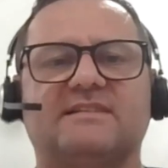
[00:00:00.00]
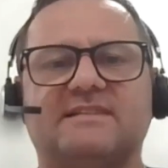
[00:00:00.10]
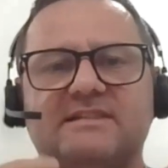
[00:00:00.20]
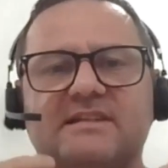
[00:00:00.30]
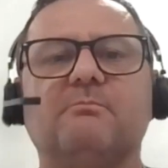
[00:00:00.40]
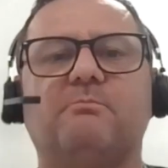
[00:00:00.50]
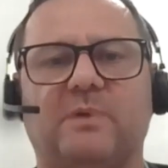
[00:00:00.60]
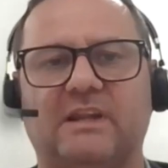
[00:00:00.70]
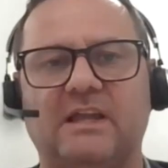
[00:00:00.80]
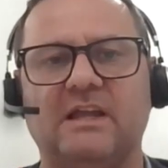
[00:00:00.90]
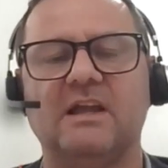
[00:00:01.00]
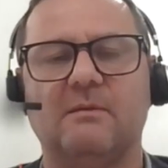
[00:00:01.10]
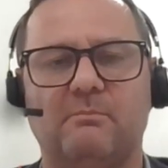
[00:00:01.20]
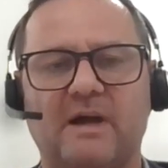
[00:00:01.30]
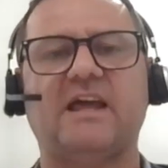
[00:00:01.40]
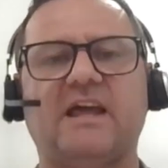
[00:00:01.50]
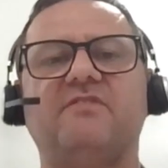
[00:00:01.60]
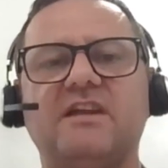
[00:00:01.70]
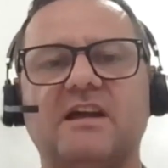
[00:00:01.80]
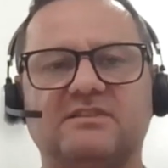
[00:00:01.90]
simply, by
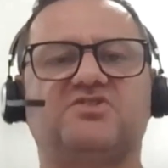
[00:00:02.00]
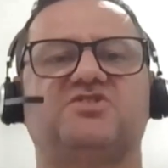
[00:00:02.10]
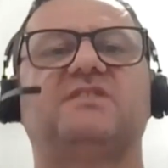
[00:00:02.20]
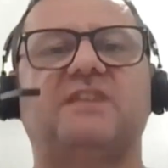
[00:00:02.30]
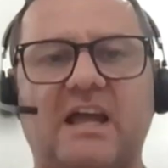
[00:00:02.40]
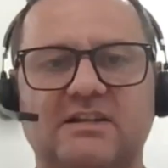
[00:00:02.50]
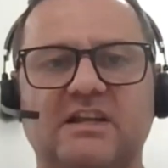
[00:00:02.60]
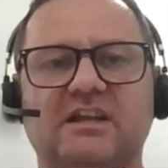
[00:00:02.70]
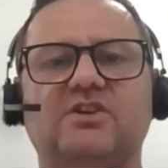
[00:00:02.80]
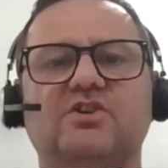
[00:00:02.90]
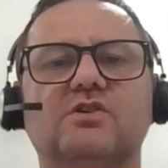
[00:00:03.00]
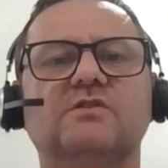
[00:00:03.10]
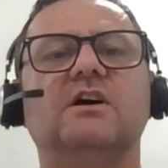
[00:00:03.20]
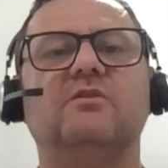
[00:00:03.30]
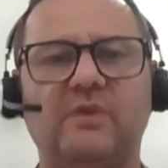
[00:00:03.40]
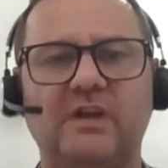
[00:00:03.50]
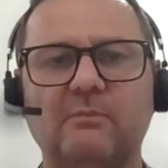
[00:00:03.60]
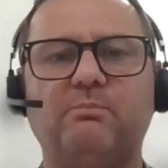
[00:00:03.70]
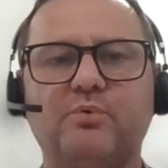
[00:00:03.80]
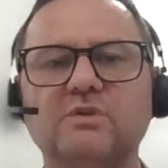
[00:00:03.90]
having understanding, you
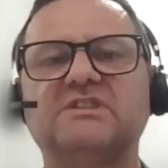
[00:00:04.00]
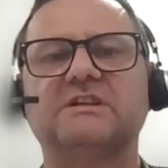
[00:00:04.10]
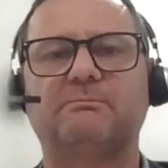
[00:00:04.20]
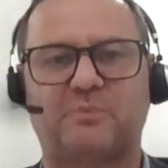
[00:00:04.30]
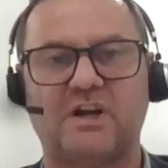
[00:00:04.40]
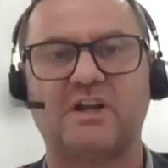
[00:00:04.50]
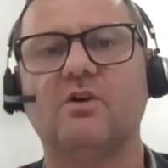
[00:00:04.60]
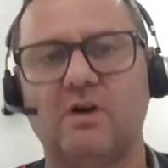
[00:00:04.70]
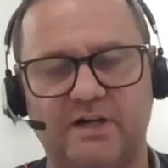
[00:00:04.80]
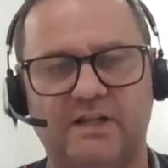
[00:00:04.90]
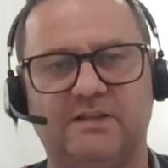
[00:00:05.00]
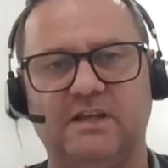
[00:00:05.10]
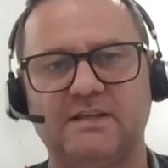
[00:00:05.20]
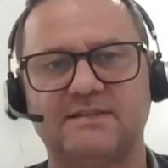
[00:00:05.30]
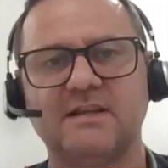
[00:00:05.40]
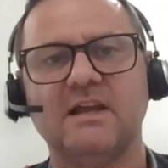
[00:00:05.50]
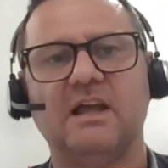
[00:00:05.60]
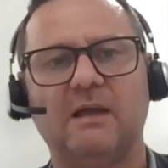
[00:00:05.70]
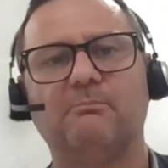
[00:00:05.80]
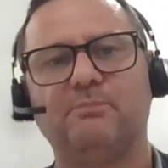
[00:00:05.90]
will put the priorities
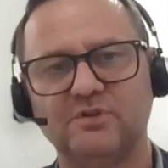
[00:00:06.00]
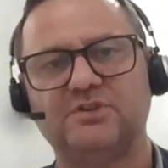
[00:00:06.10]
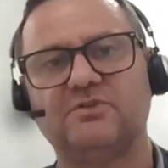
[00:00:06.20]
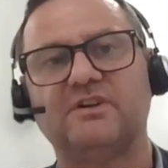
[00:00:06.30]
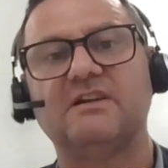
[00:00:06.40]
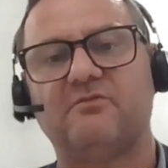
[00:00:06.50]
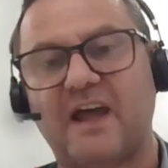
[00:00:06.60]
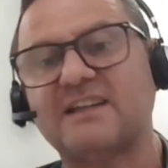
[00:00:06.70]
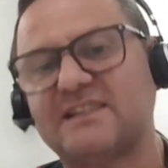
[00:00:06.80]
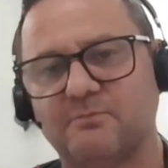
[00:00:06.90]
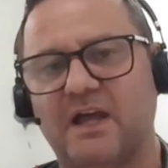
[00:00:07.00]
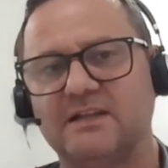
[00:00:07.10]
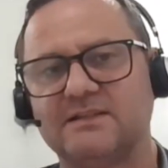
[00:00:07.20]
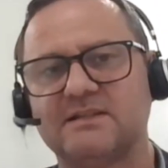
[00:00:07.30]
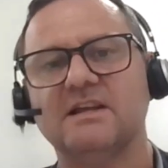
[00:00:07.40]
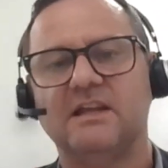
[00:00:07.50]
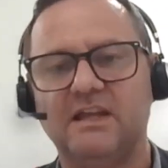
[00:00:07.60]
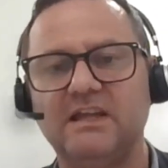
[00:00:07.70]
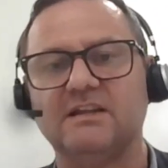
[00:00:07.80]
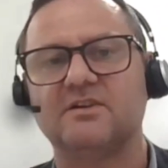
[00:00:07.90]
and put your investments
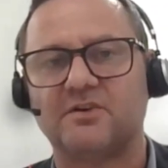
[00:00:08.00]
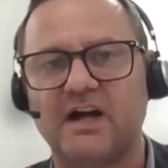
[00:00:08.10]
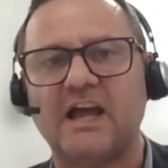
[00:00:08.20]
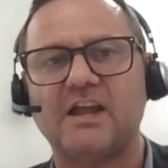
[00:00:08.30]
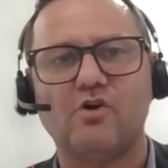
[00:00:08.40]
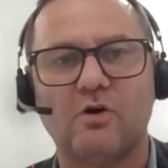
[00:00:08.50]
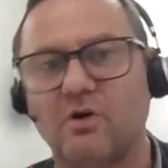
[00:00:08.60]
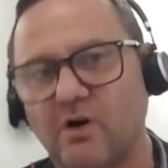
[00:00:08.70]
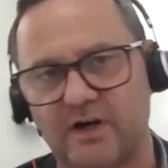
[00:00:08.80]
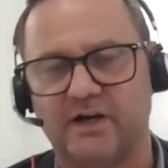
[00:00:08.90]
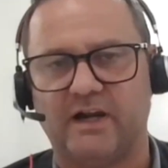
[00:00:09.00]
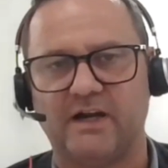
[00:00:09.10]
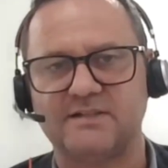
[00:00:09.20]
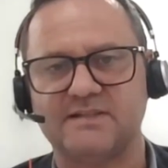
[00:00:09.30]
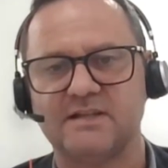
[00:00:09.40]
in the right corners.